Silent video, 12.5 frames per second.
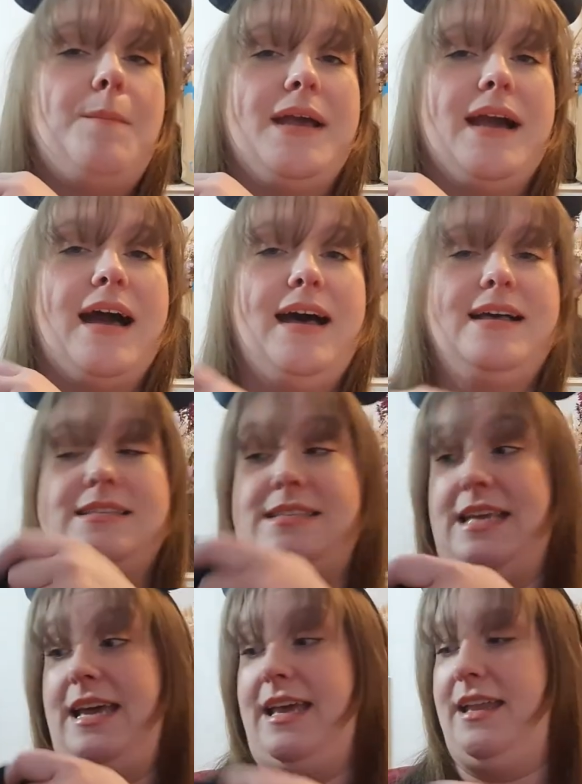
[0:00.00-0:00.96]

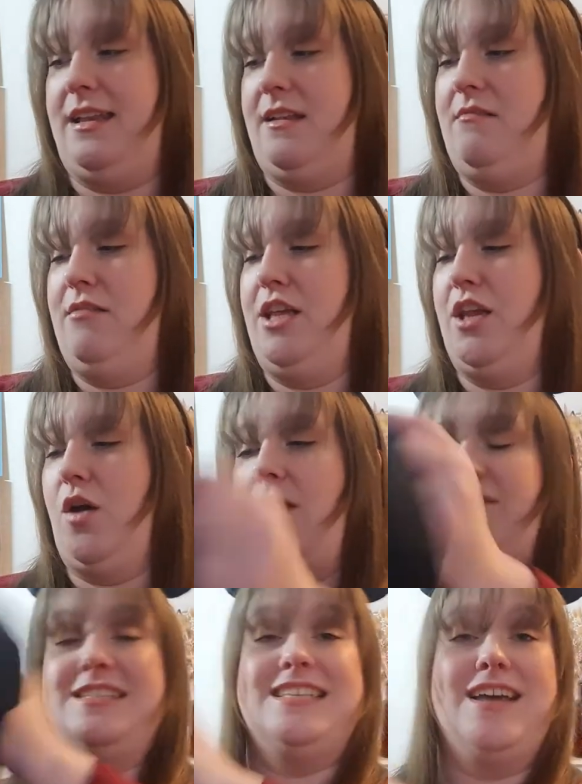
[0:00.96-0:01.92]
because it you know,
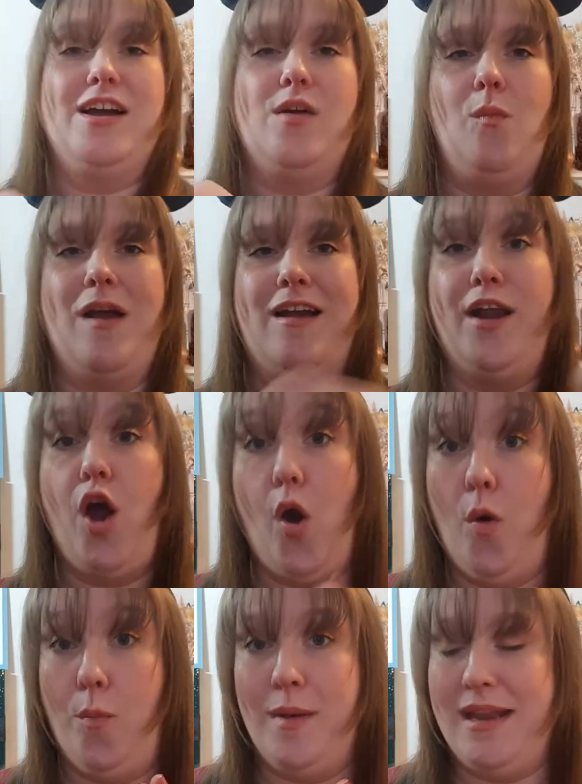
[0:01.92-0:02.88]
obviously I can wear it
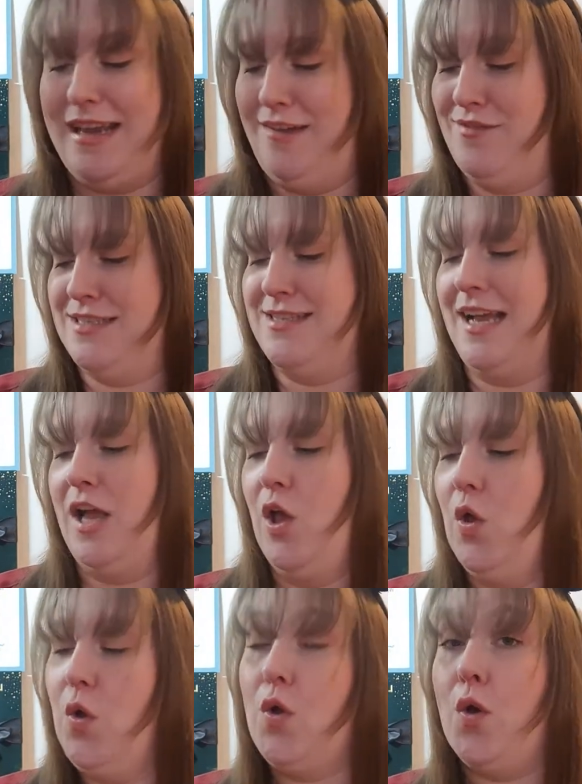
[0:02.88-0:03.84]
open if it's like
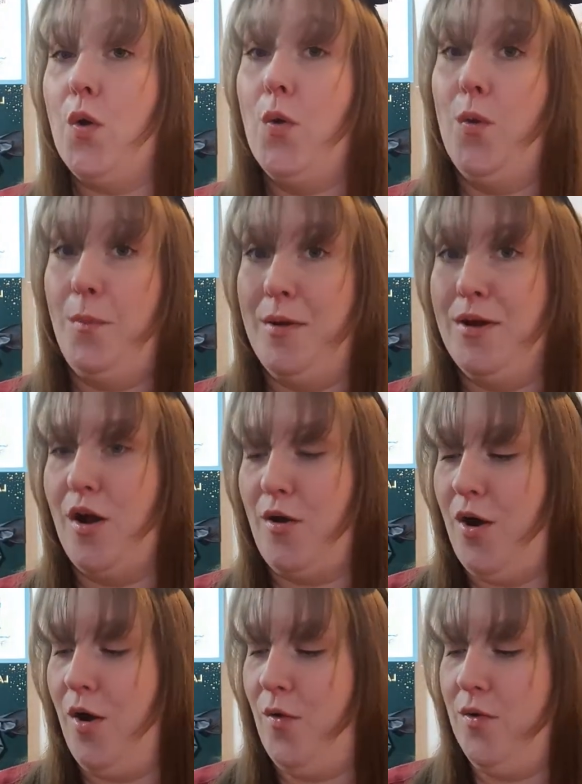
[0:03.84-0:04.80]
cool but
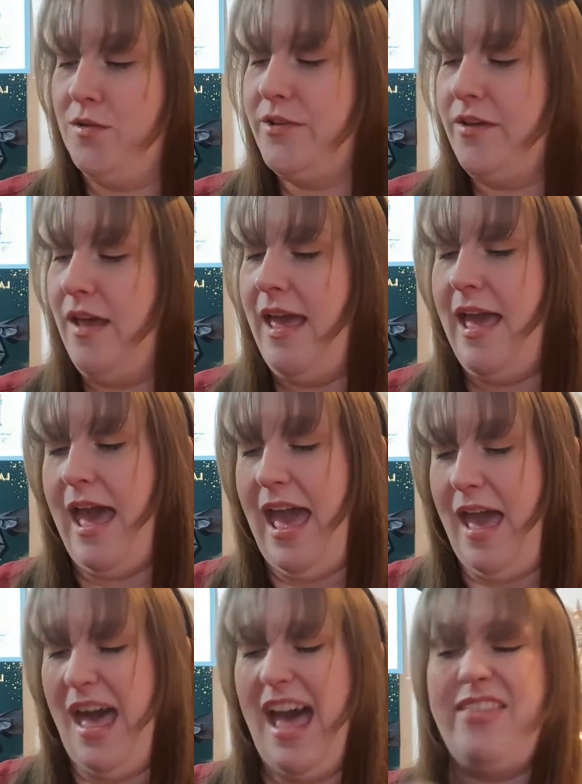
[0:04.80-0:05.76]
not cold.
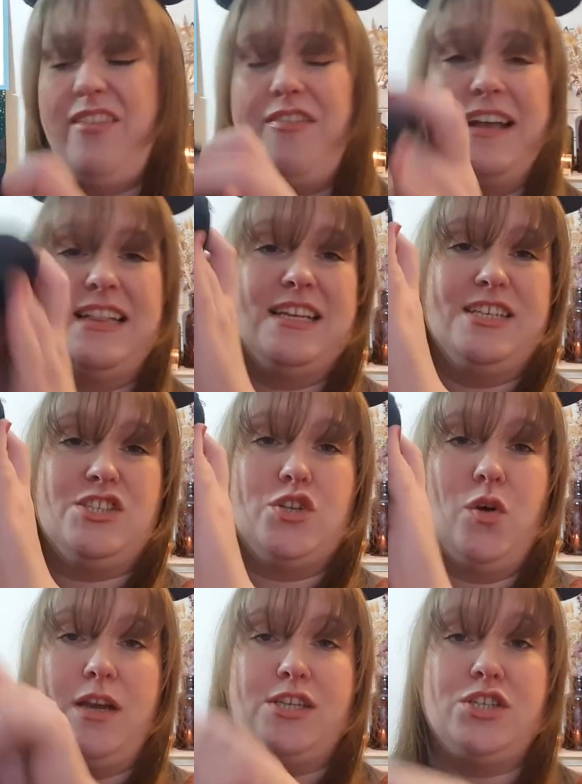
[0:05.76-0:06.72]
Uh, and the fact that it's
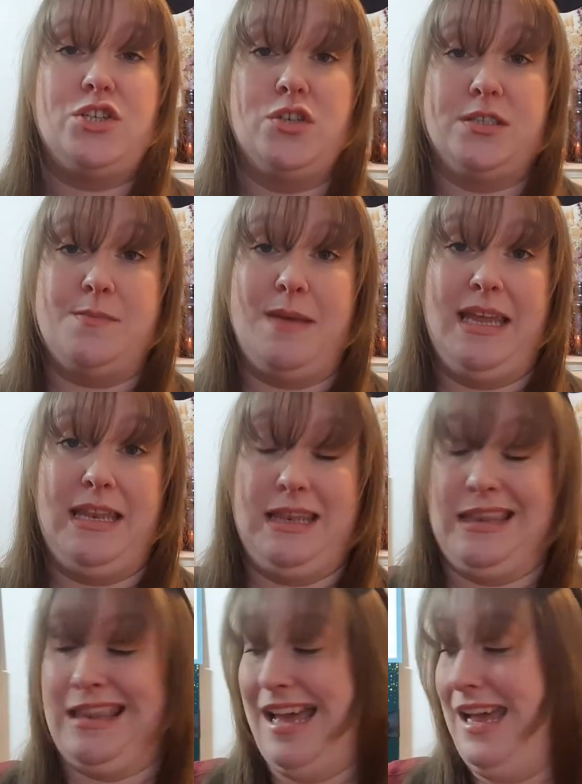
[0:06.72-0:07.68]
short does
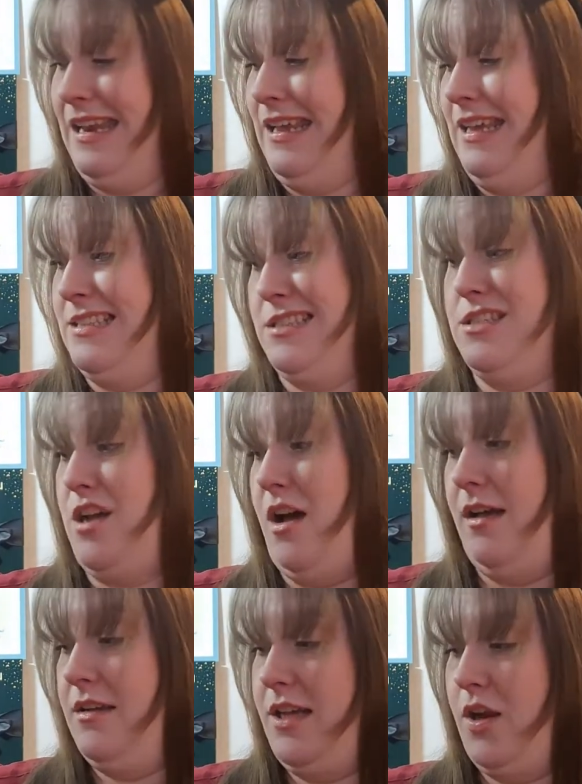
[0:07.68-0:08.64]
mean that it's
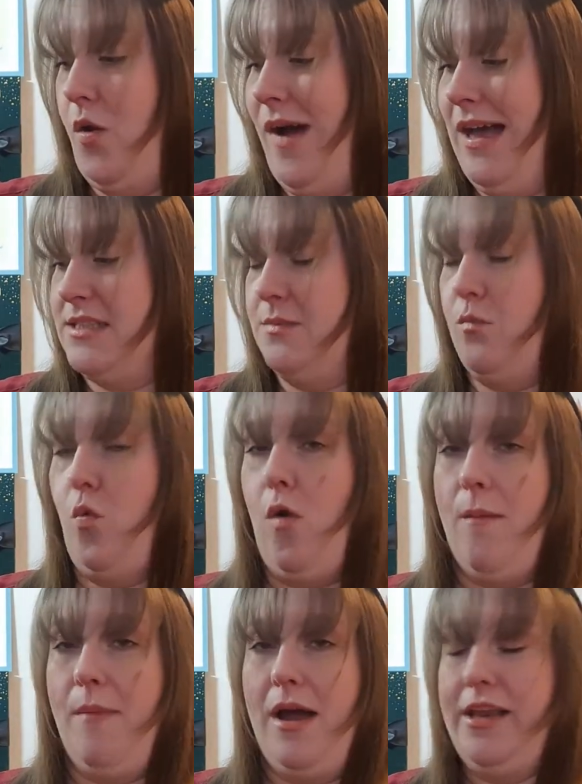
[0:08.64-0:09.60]
not, you know, as
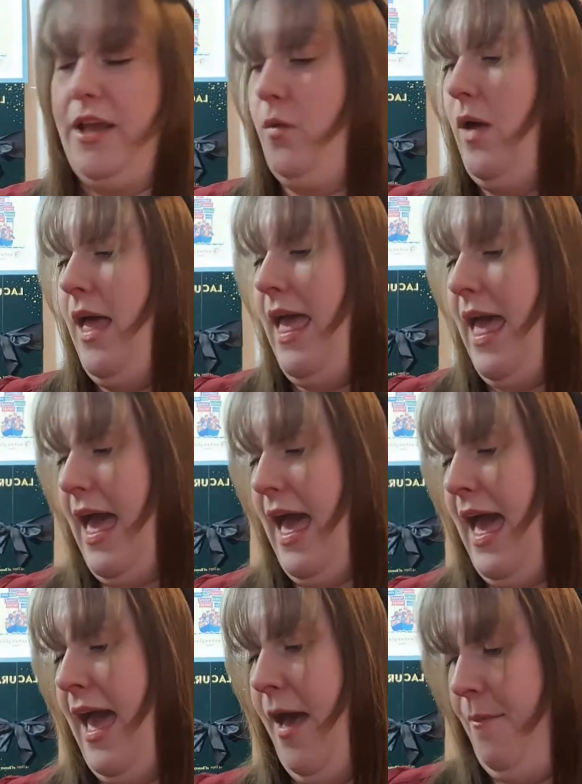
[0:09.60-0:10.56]
warm on you.
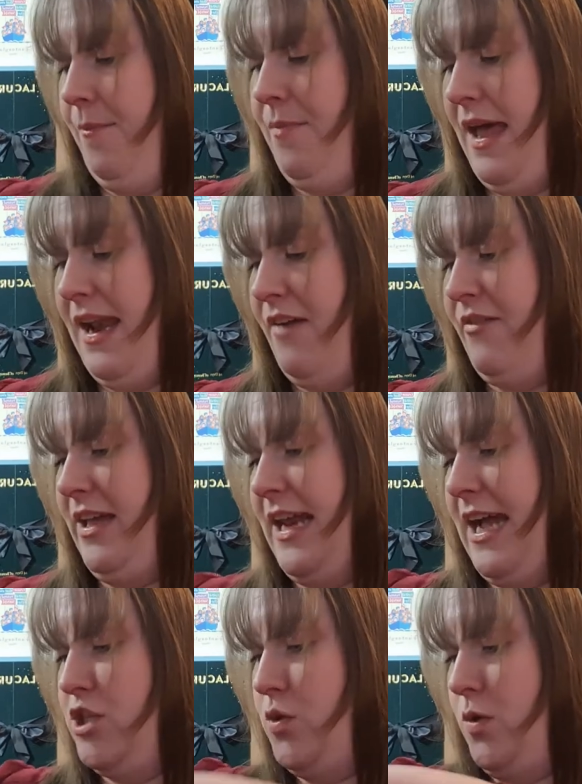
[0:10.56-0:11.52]
Um, and having an
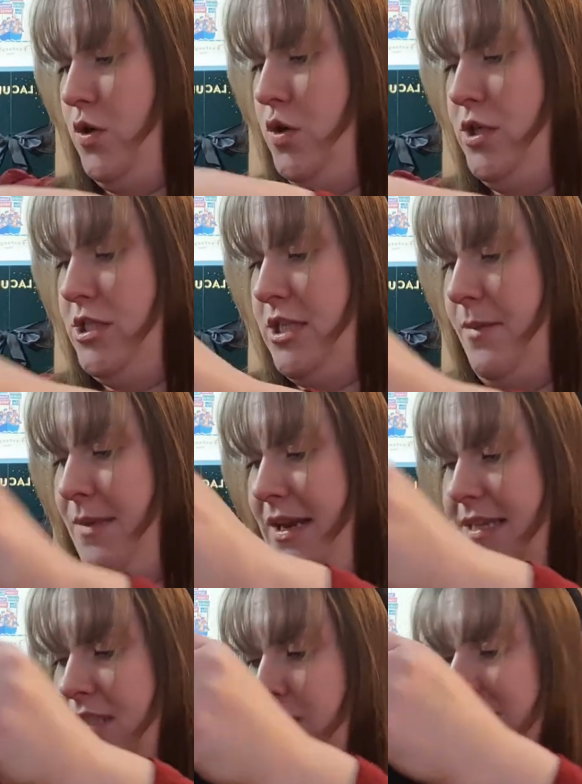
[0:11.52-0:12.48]
actual hood can be
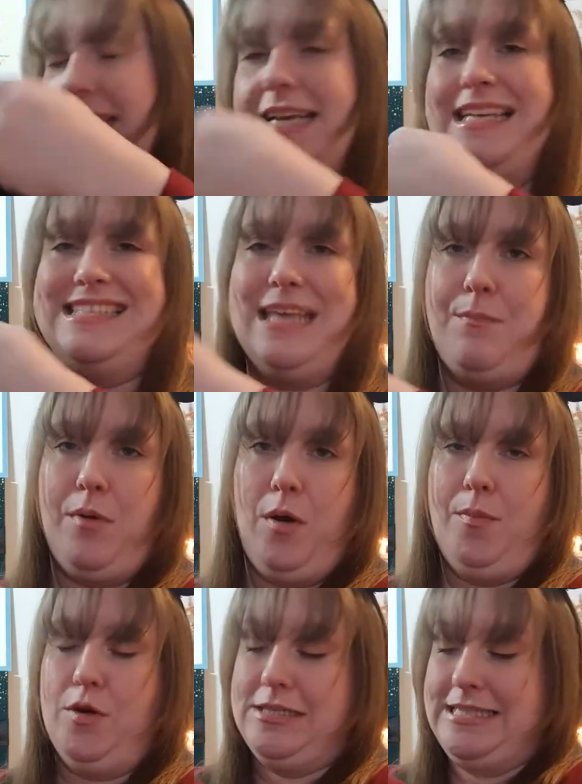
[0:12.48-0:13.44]
nice. So it's like a zip
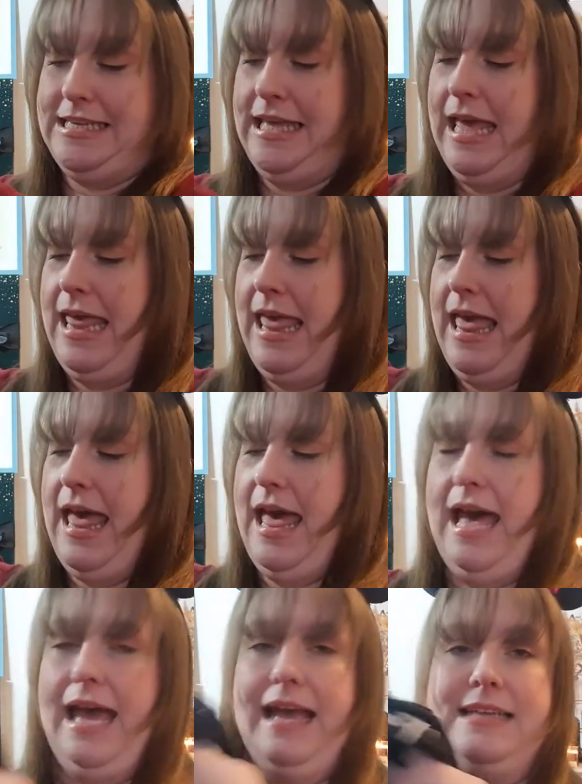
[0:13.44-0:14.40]
up hoodie
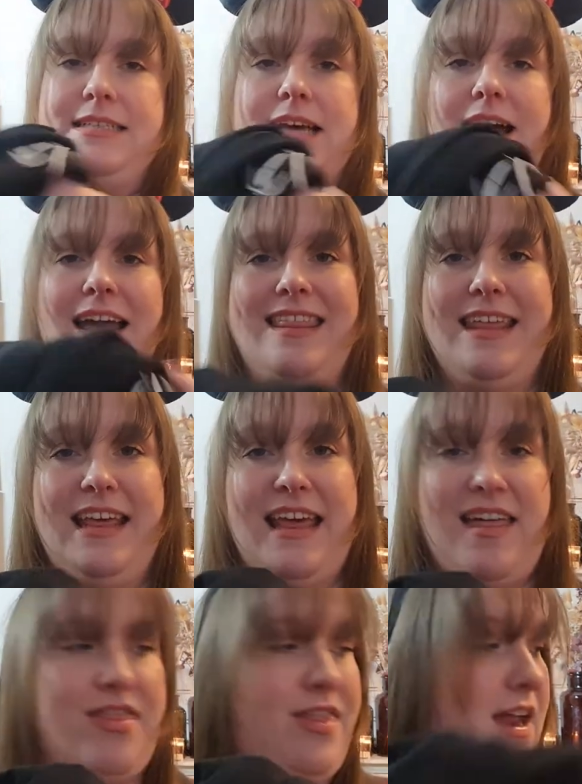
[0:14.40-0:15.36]
and I
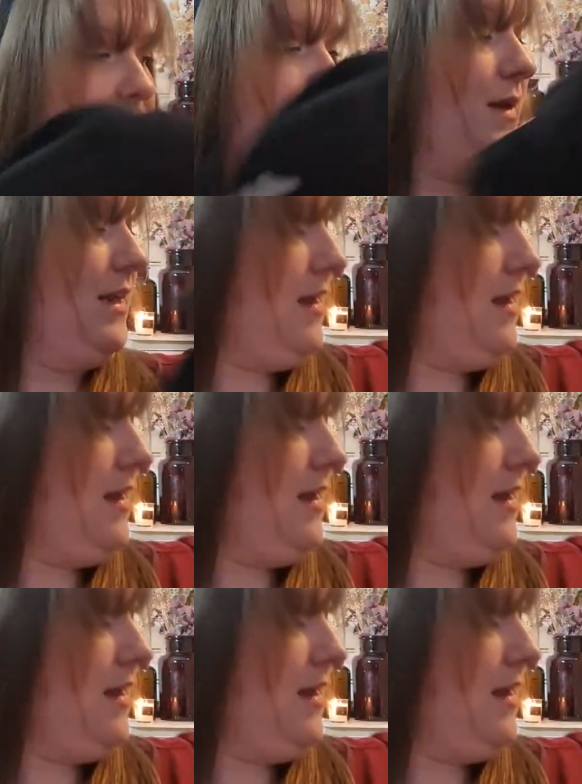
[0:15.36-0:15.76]
think that'll be